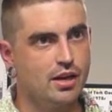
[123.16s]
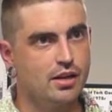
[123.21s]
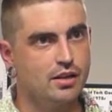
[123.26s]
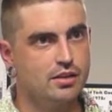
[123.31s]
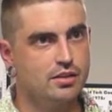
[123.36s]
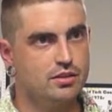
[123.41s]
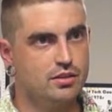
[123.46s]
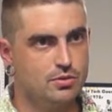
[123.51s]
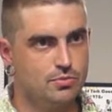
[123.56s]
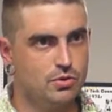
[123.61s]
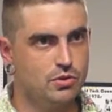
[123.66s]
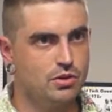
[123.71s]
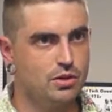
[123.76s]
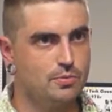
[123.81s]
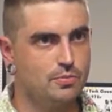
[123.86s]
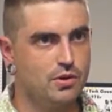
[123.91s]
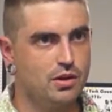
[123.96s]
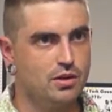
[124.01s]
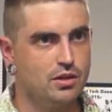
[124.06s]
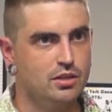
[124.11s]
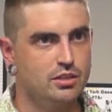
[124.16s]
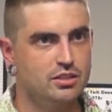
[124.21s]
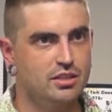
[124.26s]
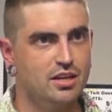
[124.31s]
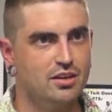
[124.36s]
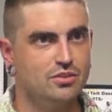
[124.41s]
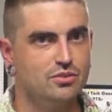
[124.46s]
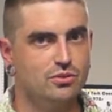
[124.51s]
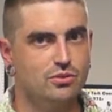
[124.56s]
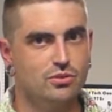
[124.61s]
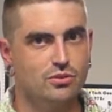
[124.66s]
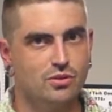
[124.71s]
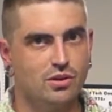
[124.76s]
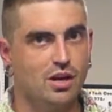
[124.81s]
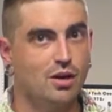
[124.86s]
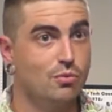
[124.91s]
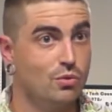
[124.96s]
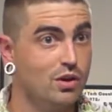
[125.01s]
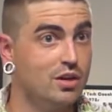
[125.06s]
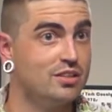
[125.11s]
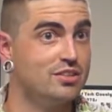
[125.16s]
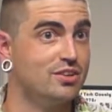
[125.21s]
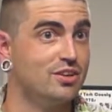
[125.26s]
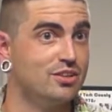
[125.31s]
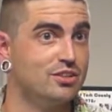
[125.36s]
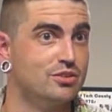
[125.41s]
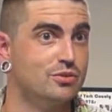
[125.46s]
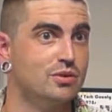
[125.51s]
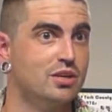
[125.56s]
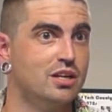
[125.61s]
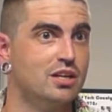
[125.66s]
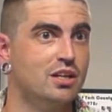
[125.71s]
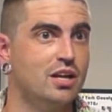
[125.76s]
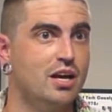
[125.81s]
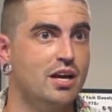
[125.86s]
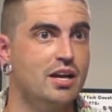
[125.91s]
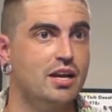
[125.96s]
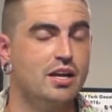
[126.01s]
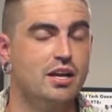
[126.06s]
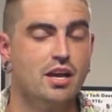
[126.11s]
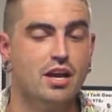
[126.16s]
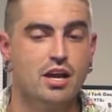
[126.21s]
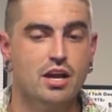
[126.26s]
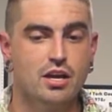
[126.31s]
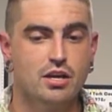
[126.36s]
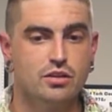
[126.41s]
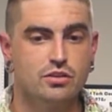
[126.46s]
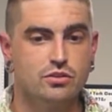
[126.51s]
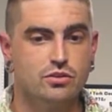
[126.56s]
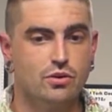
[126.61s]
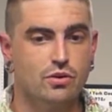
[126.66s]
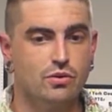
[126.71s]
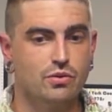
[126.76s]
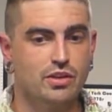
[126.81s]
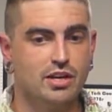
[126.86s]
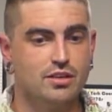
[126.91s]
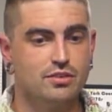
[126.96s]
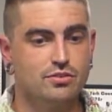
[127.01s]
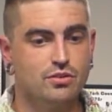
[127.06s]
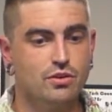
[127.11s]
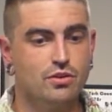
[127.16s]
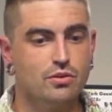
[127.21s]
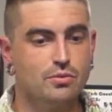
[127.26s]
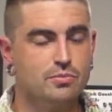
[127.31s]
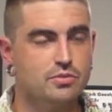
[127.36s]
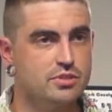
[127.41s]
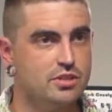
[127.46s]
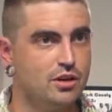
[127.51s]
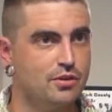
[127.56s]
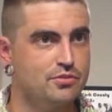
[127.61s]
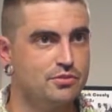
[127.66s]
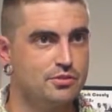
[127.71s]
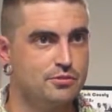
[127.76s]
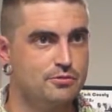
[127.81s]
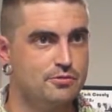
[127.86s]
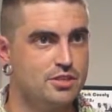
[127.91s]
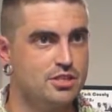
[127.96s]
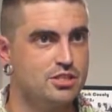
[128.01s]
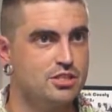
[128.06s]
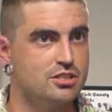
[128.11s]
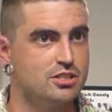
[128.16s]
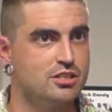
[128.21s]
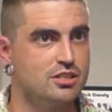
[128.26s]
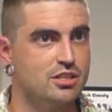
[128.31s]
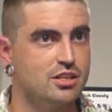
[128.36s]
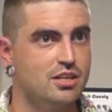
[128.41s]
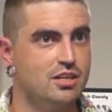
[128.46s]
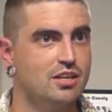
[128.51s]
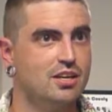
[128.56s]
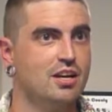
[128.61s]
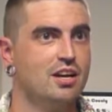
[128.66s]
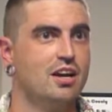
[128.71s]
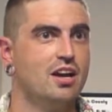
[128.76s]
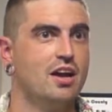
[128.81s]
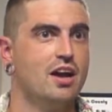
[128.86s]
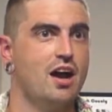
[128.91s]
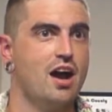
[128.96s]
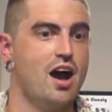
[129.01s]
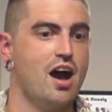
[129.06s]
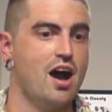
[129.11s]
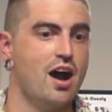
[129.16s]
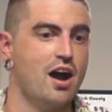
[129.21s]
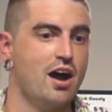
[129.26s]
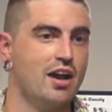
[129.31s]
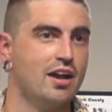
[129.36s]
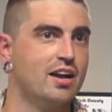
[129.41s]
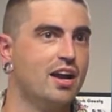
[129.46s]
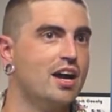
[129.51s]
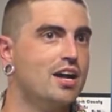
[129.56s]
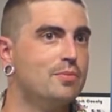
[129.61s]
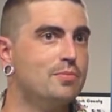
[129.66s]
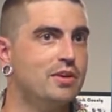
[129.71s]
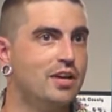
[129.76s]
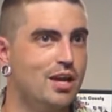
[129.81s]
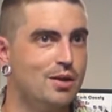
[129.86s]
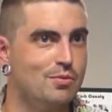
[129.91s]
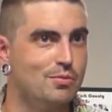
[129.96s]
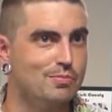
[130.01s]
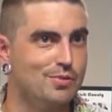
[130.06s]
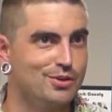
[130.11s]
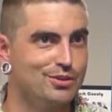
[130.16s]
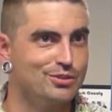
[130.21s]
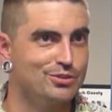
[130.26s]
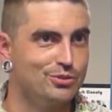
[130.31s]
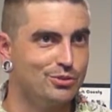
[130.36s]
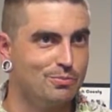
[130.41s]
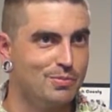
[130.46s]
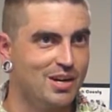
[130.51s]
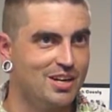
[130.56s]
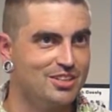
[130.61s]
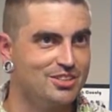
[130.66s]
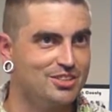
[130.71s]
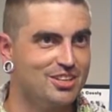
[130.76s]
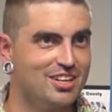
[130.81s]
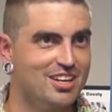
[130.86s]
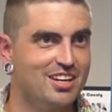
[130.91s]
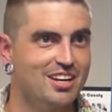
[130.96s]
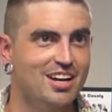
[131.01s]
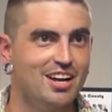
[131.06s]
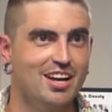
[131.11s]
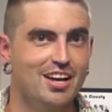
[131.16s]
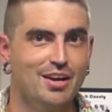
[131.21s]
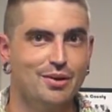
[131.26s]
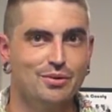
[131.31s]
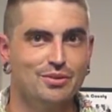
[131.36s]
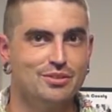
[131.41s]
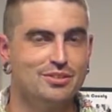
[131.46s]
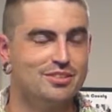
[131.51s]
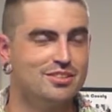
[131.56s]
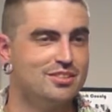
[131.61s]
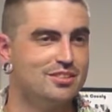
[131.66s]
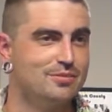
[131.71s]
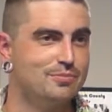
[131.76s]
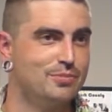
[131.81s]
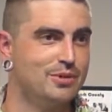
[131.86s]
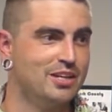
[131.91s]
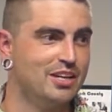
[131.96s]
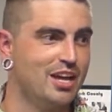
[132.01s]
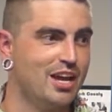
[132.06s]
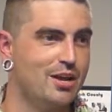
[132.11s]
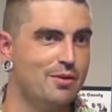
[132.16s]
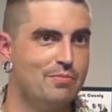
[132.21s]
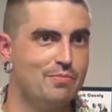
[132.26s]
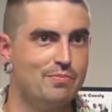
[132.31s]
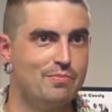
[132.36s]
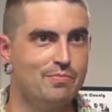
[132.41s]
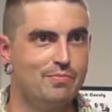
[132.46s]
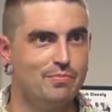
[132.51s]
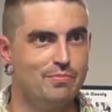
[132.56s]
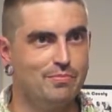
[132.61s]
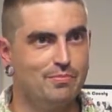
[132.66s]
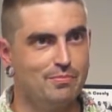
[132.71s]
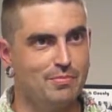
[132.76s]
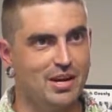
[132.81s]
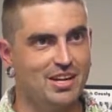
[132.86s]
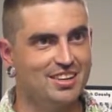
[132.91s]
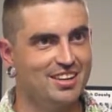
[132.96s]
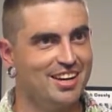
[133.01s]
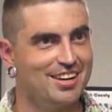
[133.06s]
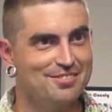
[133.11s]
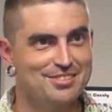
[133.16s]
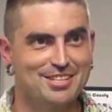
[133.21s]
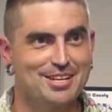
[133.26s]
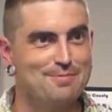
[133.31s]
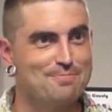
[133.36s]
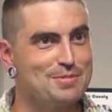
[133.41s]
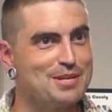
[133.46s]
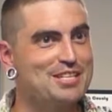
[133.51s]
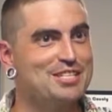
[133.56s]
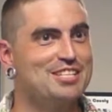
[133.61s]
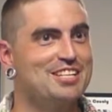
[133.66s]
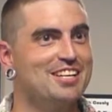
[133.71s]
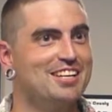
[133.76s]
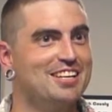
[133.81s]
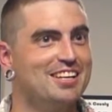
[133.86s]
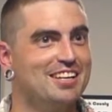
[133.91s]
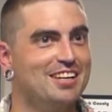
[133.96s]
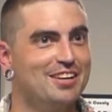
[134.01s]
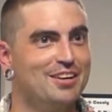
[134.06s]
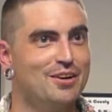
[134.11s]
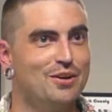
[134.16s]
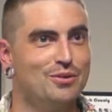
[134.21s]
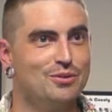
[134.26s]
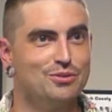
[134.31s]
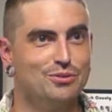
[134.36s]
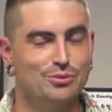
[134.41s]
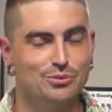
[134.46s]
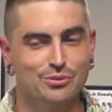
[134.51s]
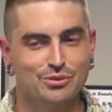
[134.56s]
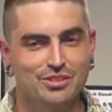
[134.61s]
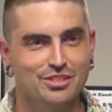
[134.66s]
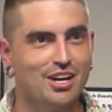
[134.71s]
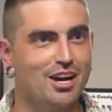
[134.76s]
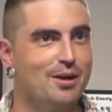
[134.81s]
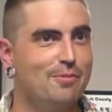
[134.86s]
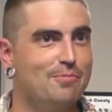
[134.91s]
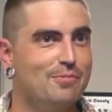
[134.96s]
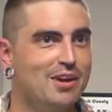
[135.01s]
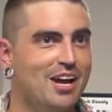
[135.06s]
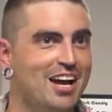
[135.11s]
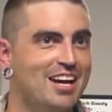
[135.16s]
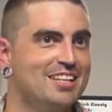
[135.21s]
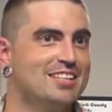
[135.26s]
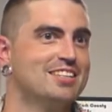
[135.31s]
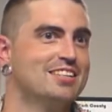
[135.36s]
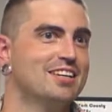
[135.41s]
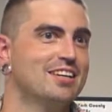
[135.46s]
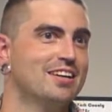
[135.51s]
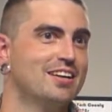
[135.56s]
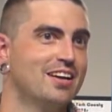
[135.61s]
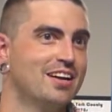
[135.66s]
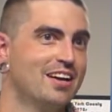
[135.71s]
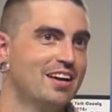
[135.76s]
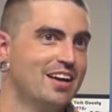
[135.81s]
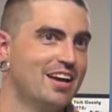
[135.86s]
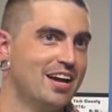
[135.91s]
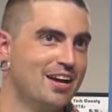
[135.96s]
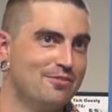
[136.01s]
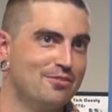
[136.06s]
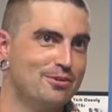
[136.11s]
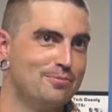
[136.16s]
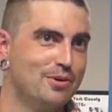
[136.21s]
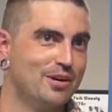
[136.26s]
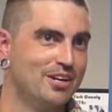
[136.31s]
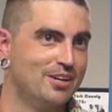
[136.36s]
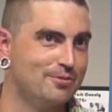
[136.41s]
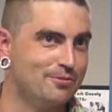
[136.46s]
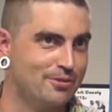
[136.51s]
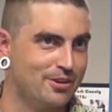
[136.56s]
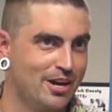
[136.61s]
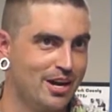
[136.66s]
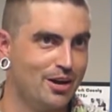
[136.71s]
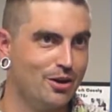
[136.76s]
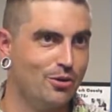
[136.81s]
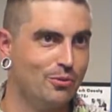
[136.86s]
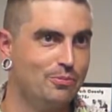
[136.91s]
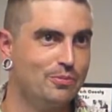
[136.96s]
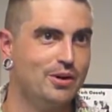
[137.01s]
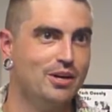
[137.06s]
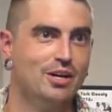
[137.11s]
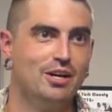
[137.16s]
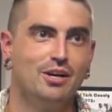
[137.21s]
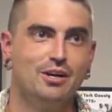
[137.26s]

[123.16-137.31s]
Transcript: at Community Progress Council, I was also a client. So that term, self-sufficiency, it kind of became a personal mantra. It became my life's ambition, you know, to stop asking everybody for help